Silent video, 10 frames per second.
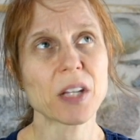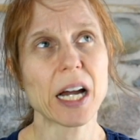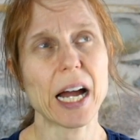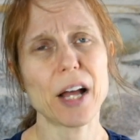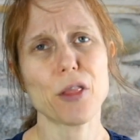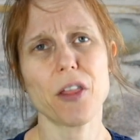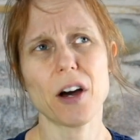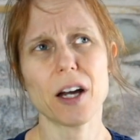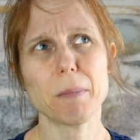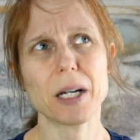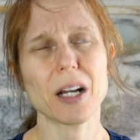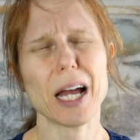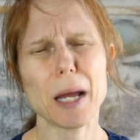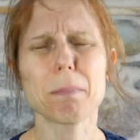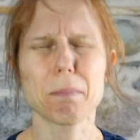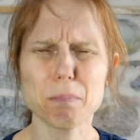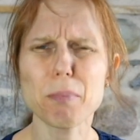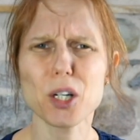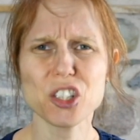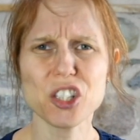had
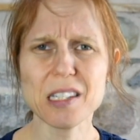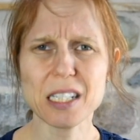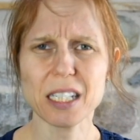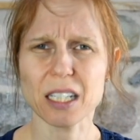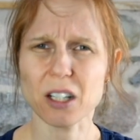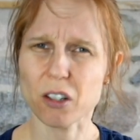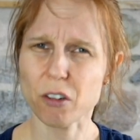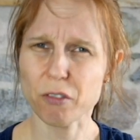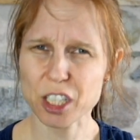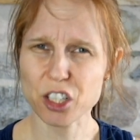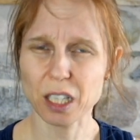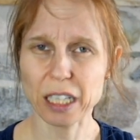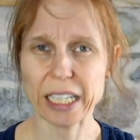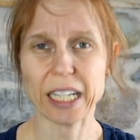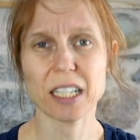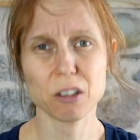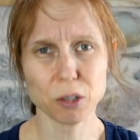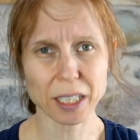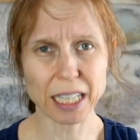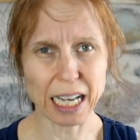purchased it originally,
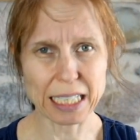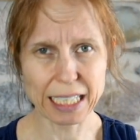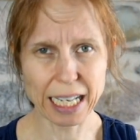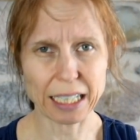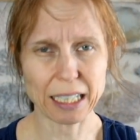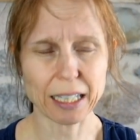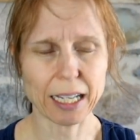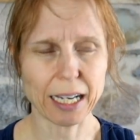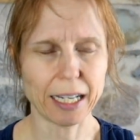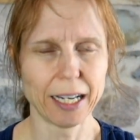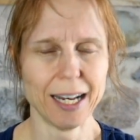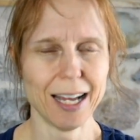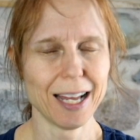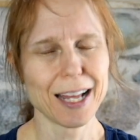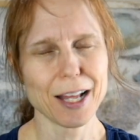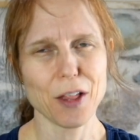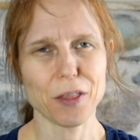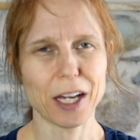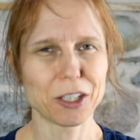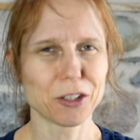including that tent that
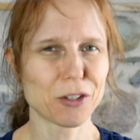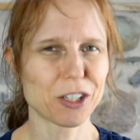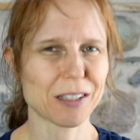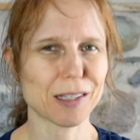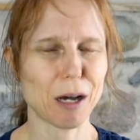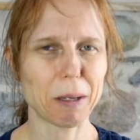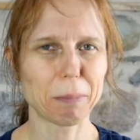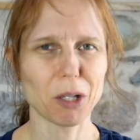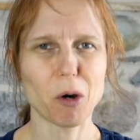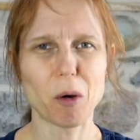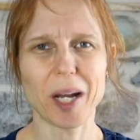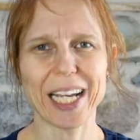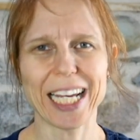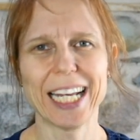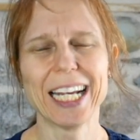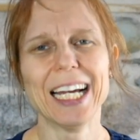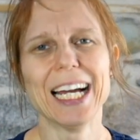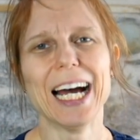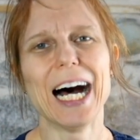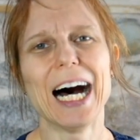you just saw me blow away in.
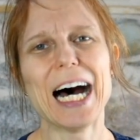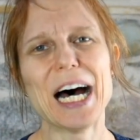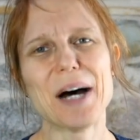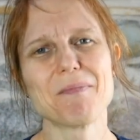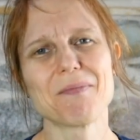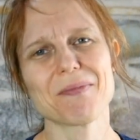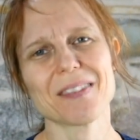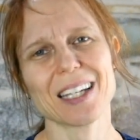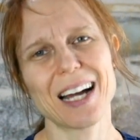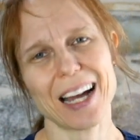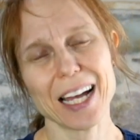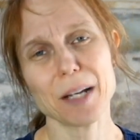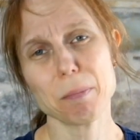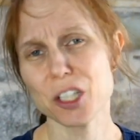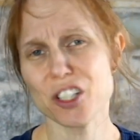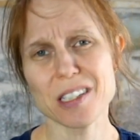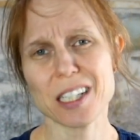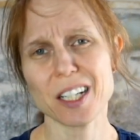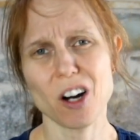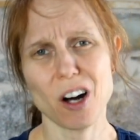I had purchased
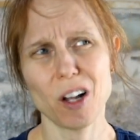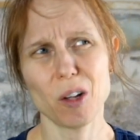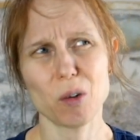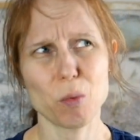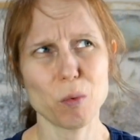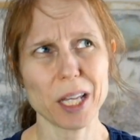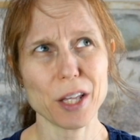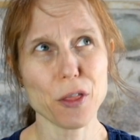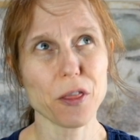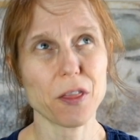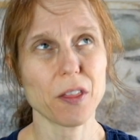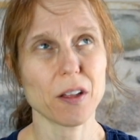it all with